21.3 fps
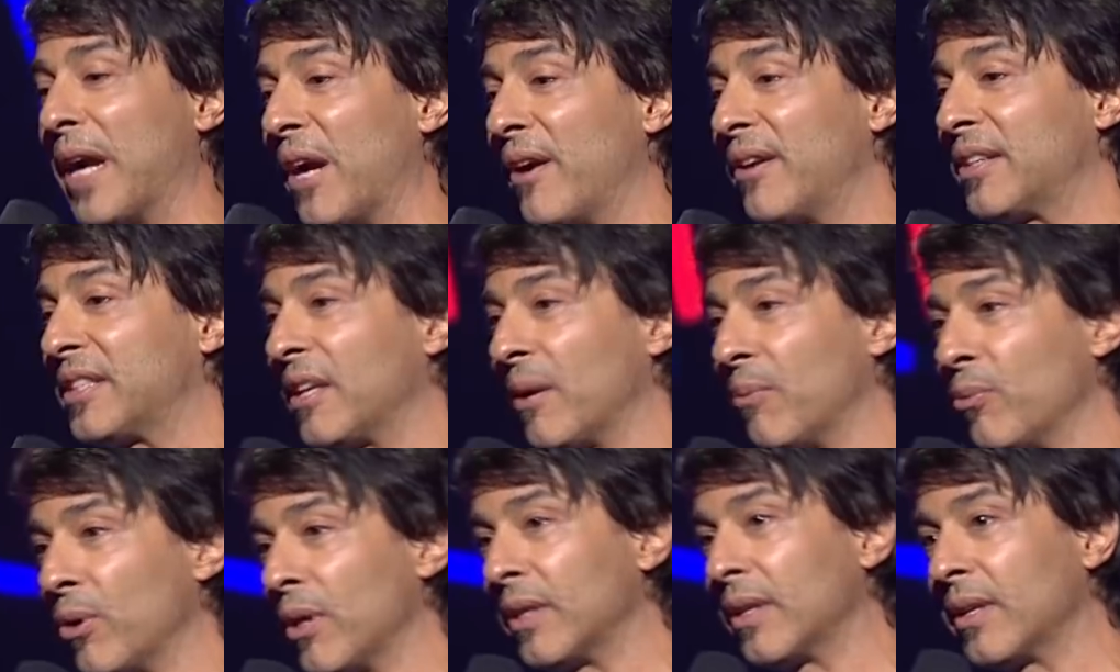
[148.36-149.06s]
marry
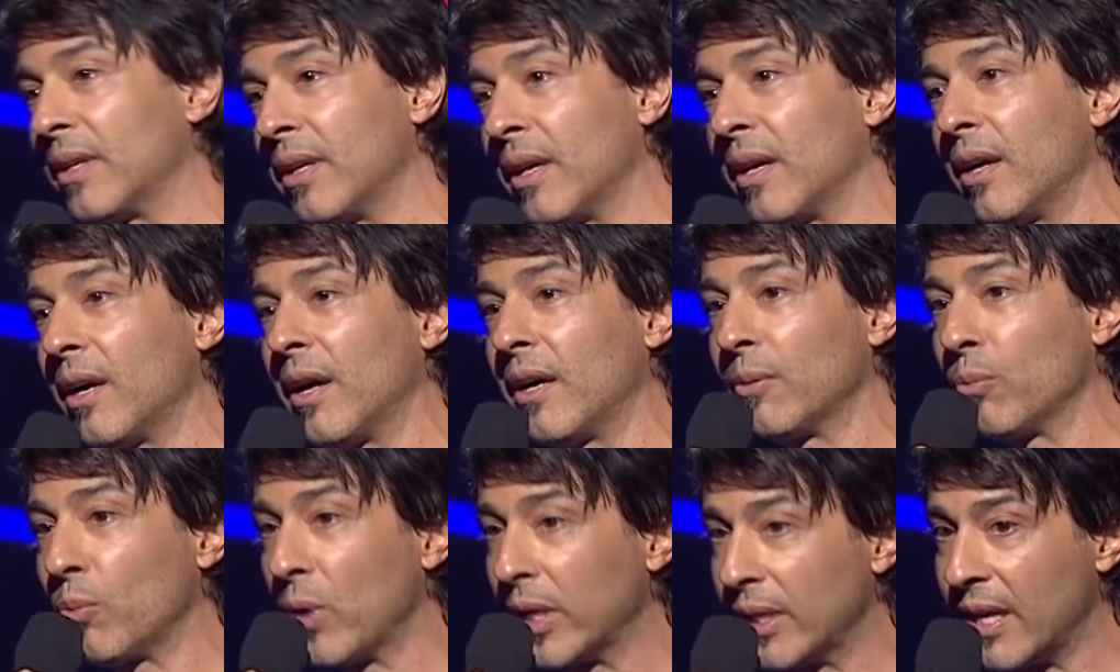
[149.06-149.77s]
someone,
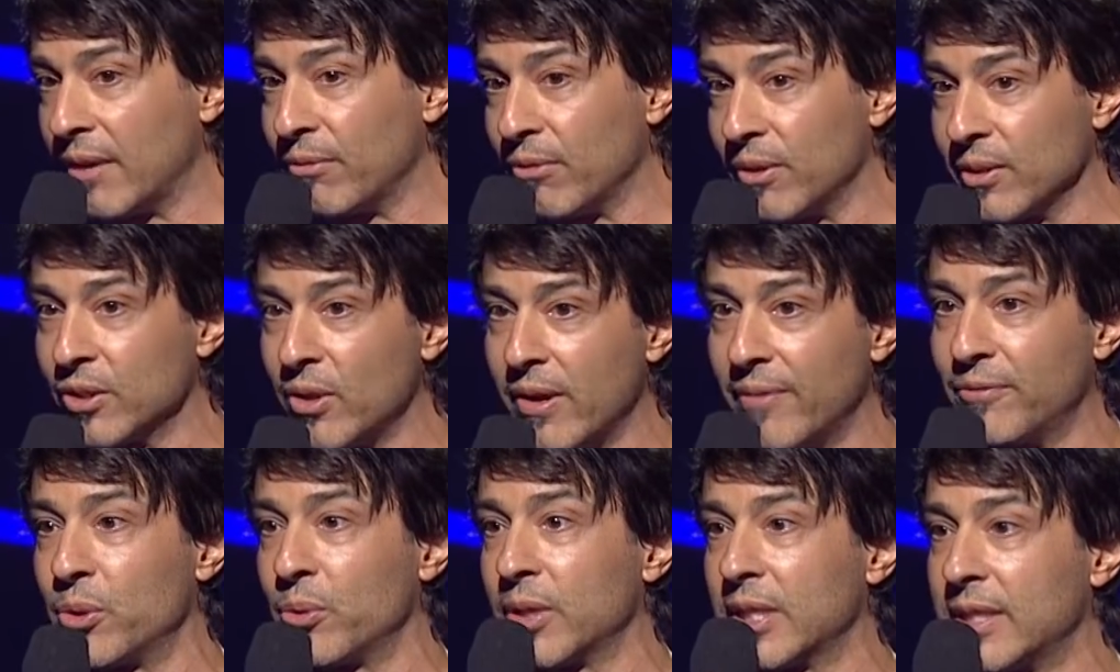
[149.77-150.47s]
on one level, you
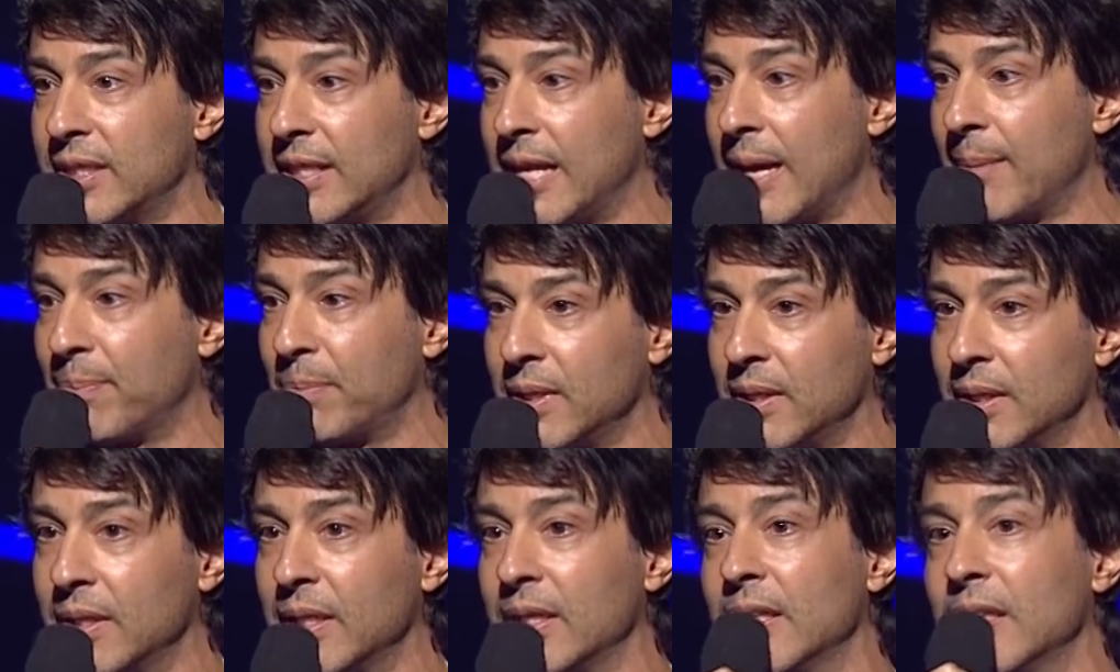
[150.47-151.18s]
have to
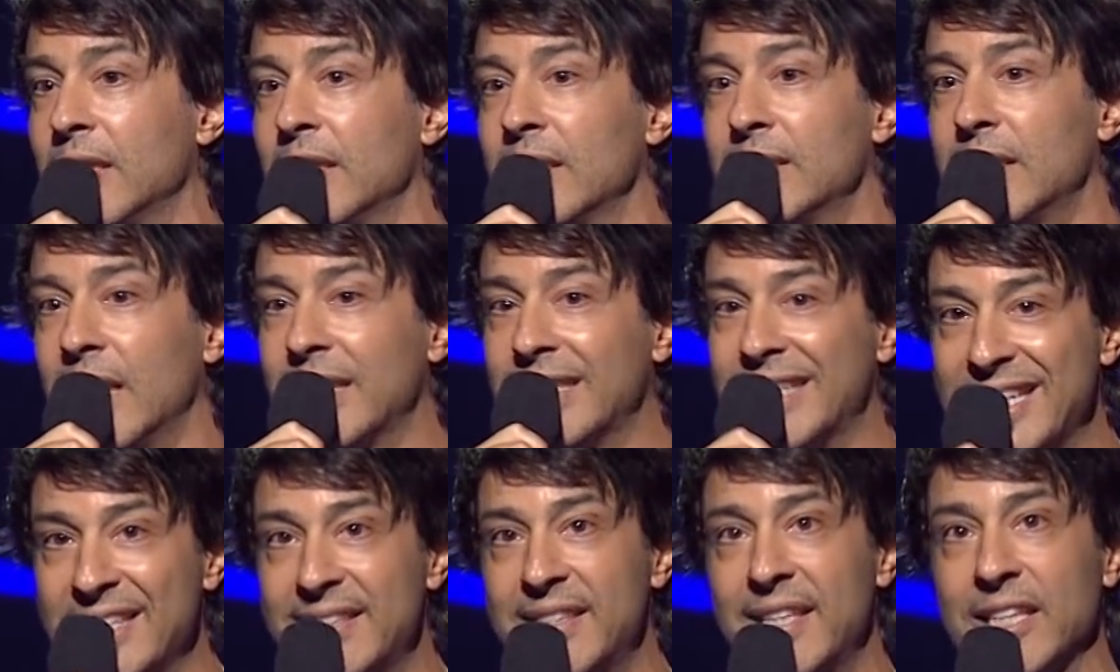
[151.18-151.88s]
accept
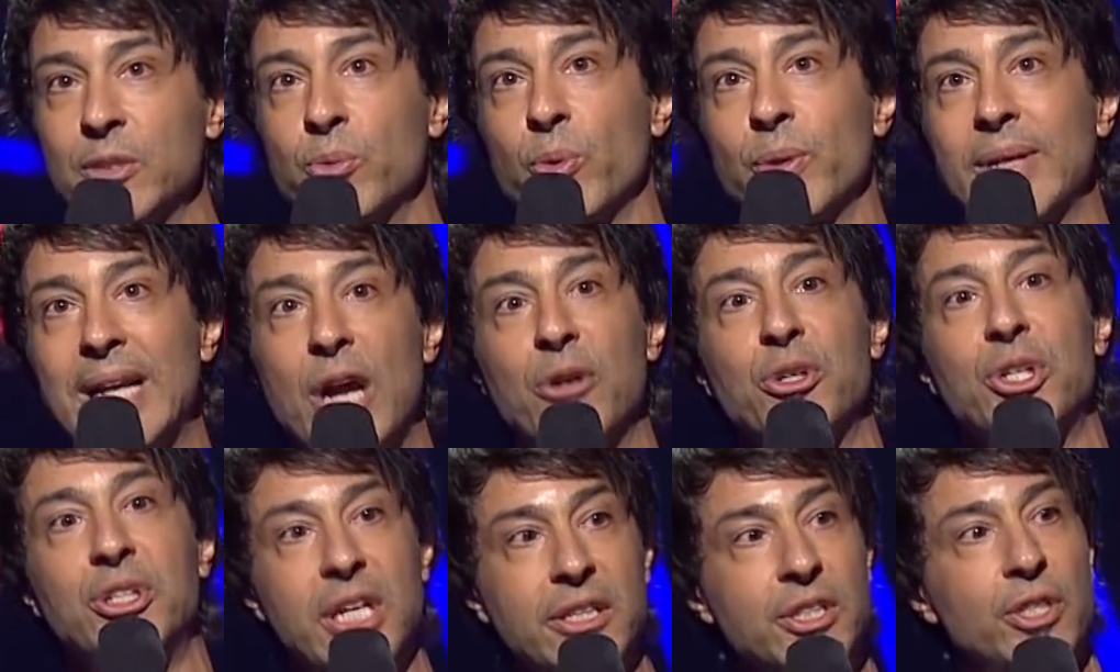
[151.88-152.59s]
that these things will
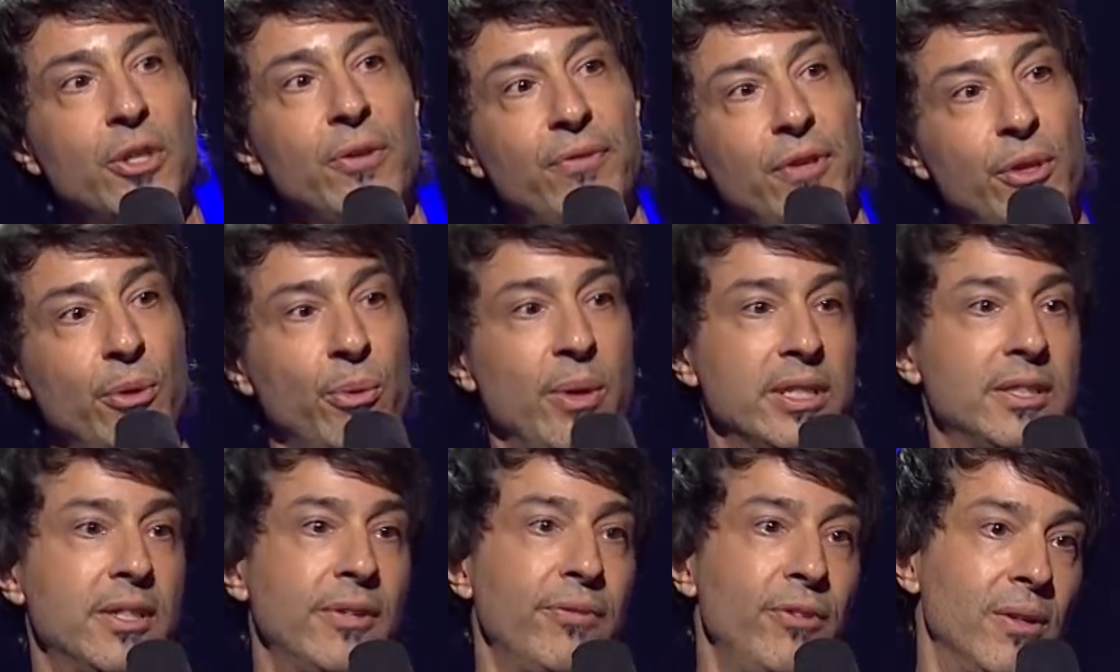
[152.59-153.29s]
now shit you for the
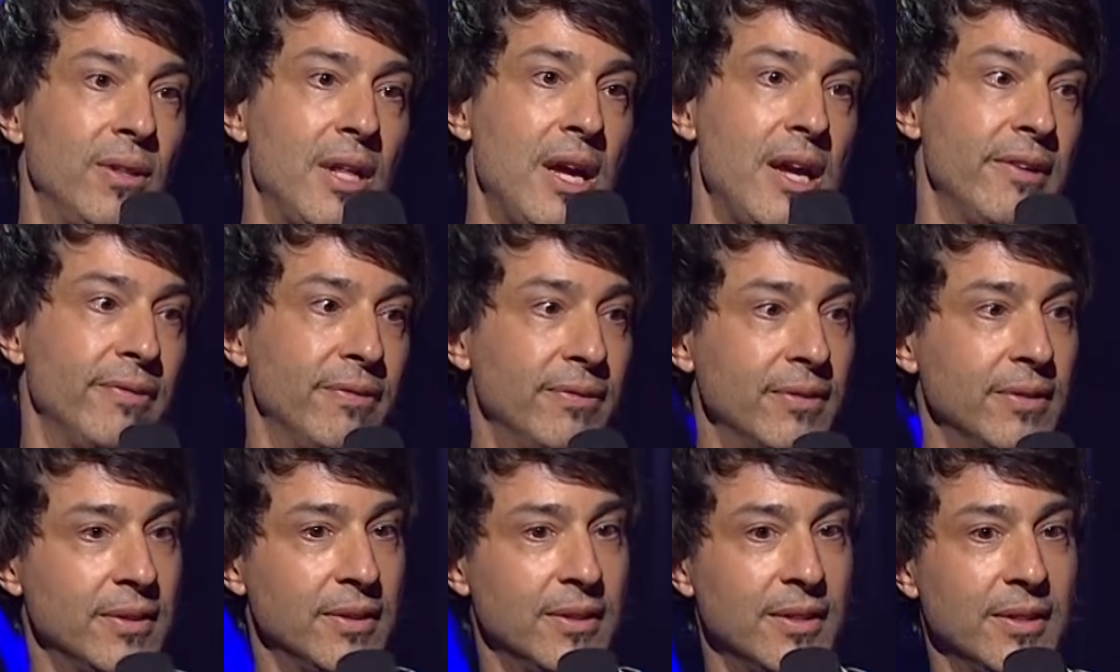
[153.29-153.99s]
rest of your life.
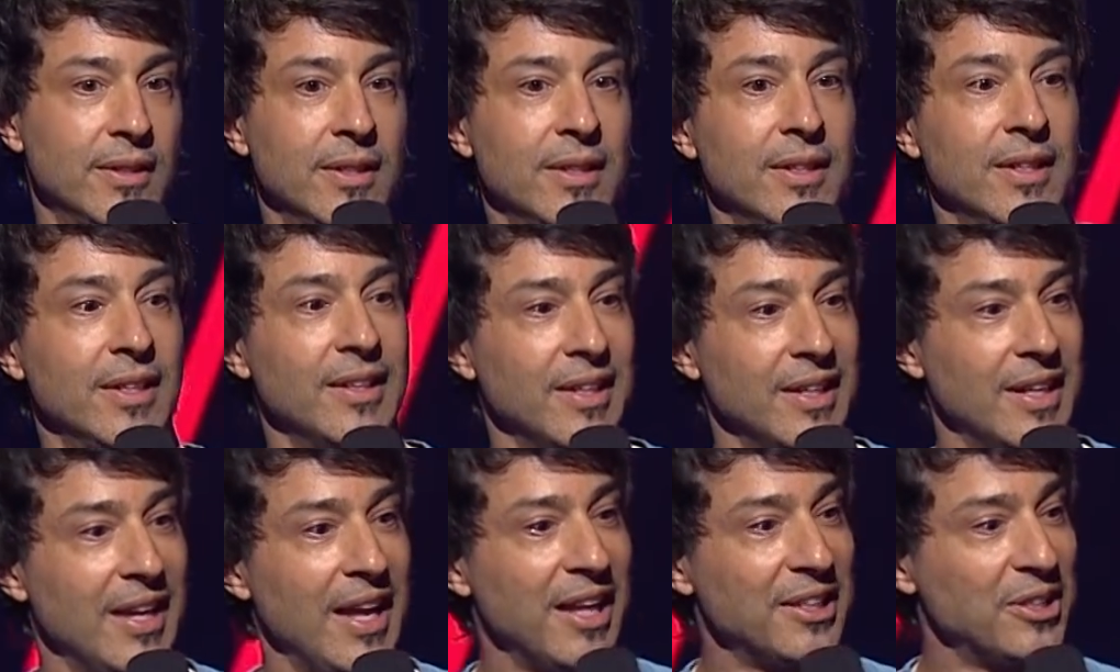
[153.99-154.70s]

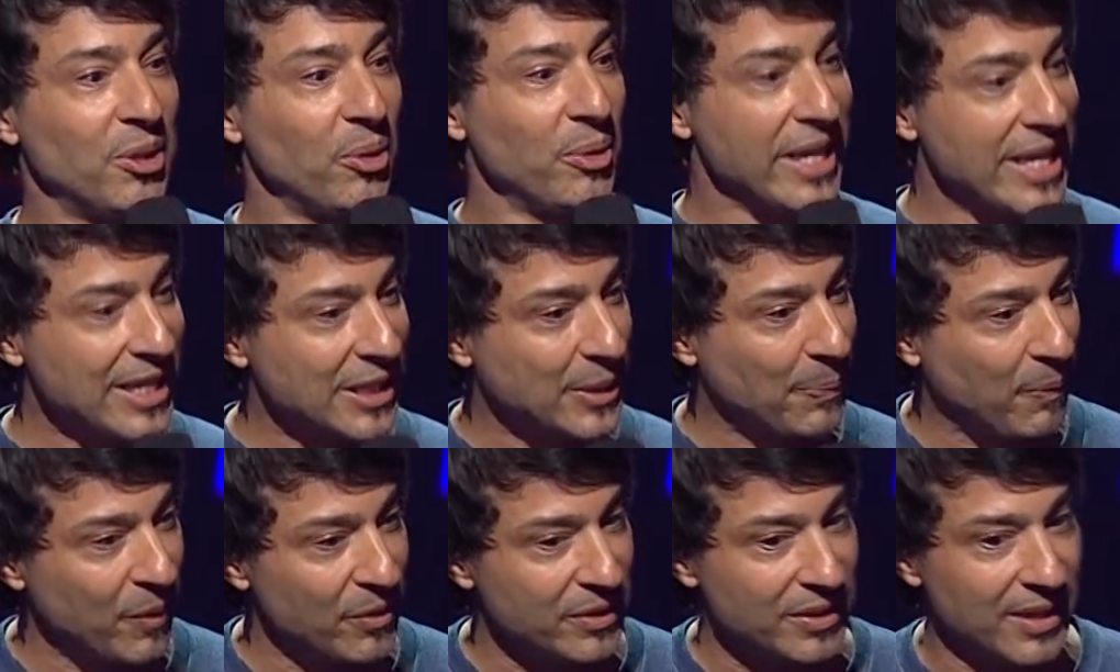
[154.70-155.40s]
And so
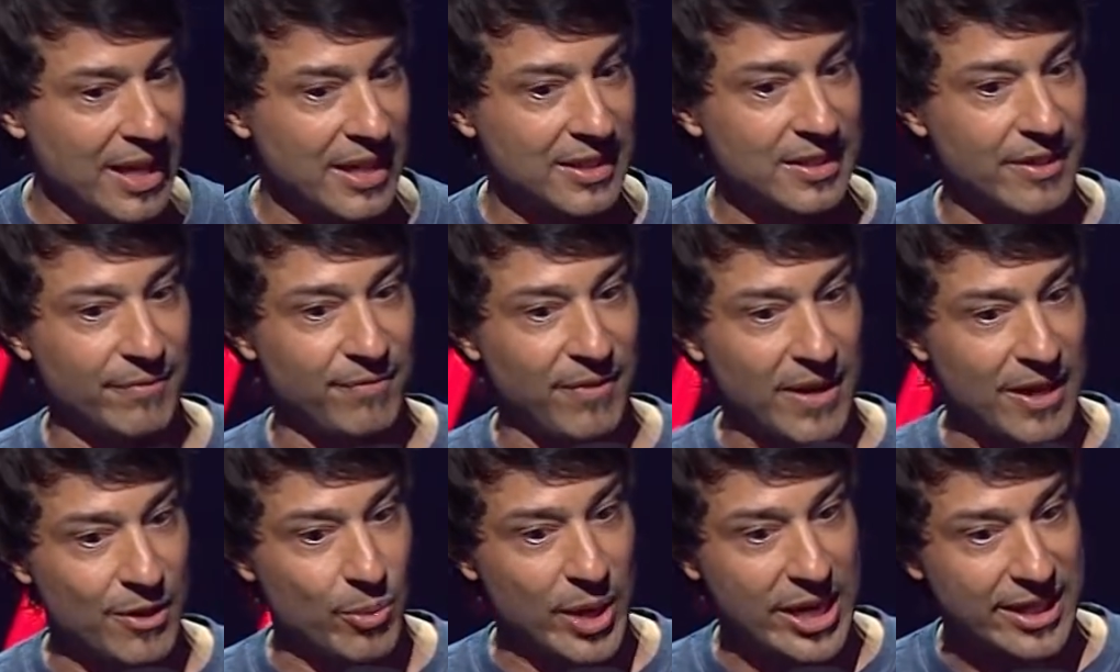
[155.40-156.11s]
each person has to
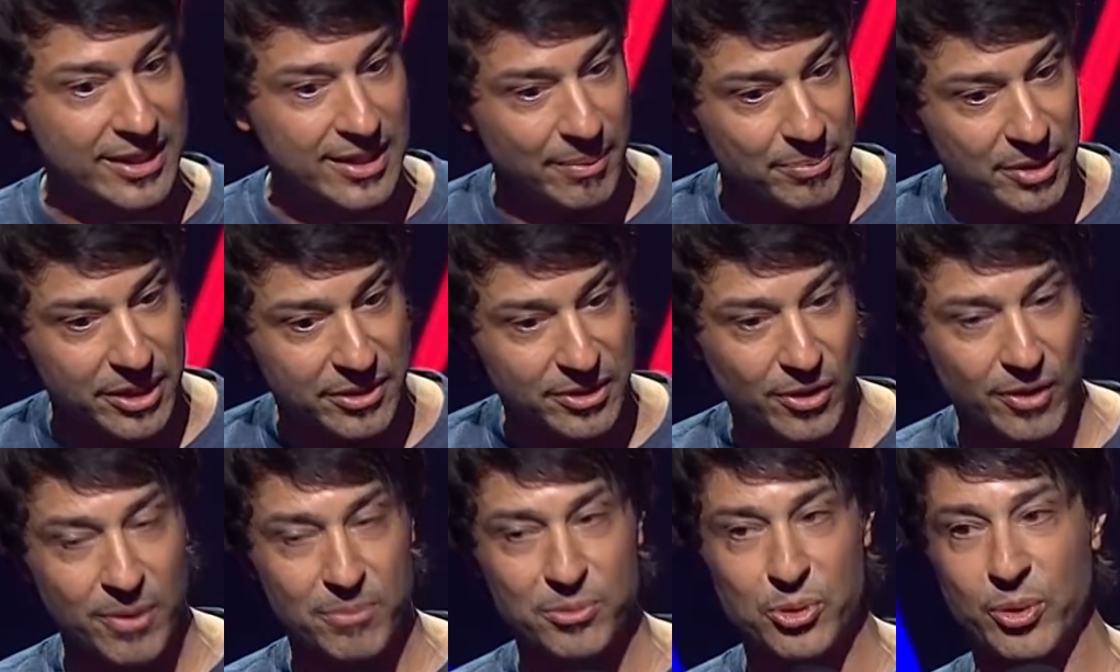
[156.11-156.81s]
find a way to come to
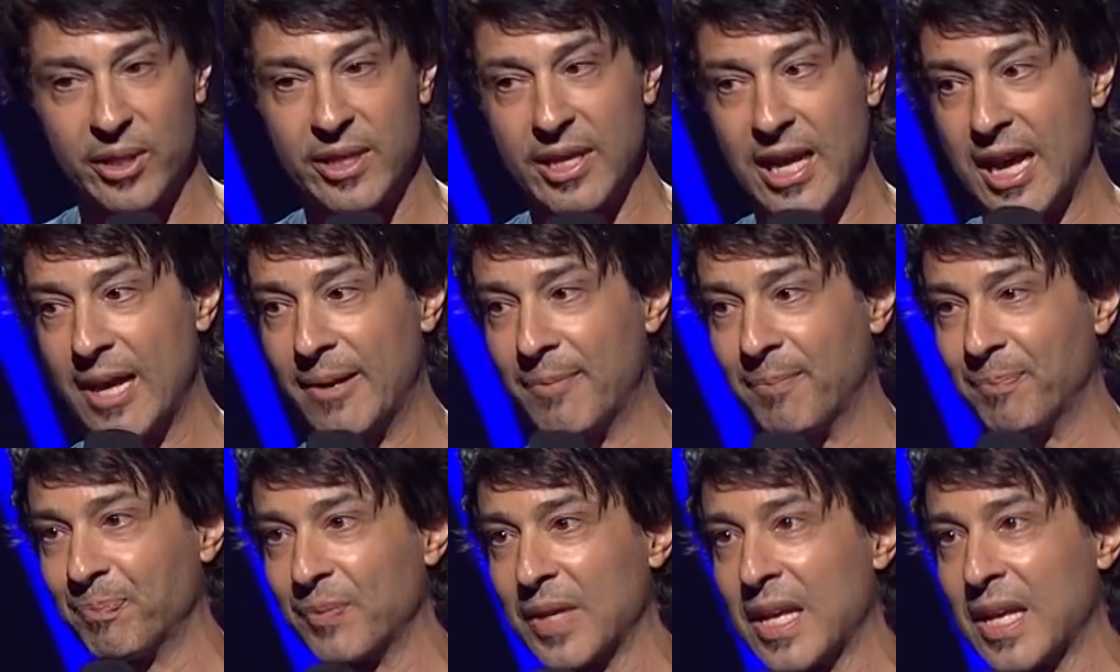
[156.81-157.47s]
terms with that.